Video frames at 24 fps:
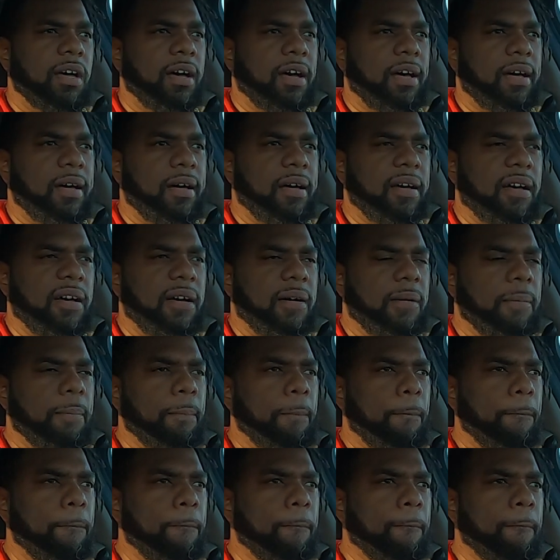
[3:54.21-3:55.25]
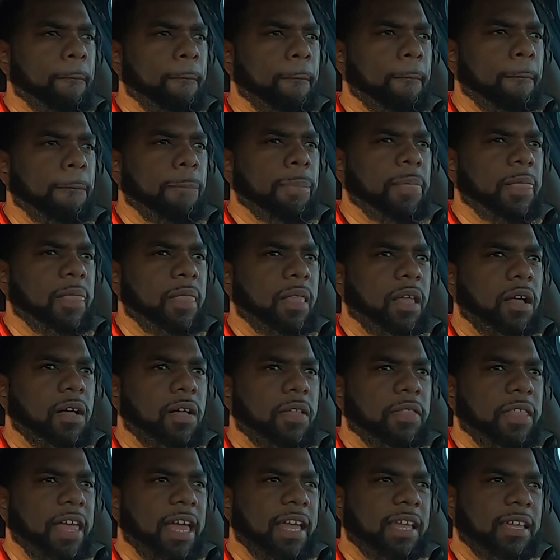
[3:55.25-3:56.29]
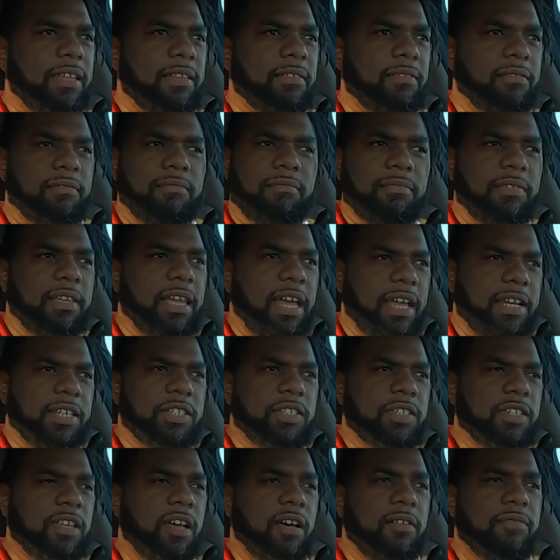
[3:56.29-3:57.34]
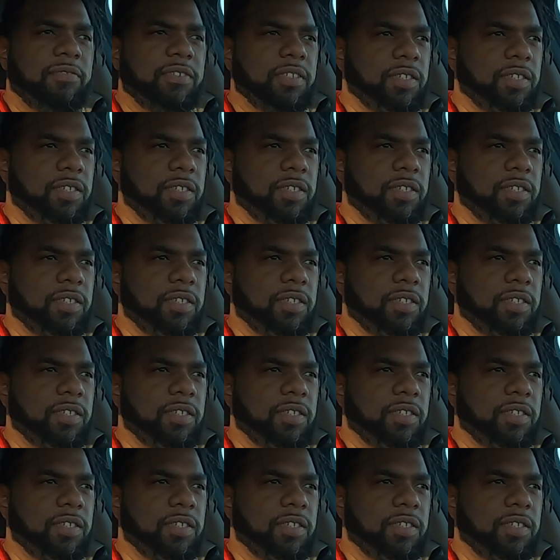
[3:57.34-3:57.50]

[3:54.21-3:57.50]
all that kind of stuff.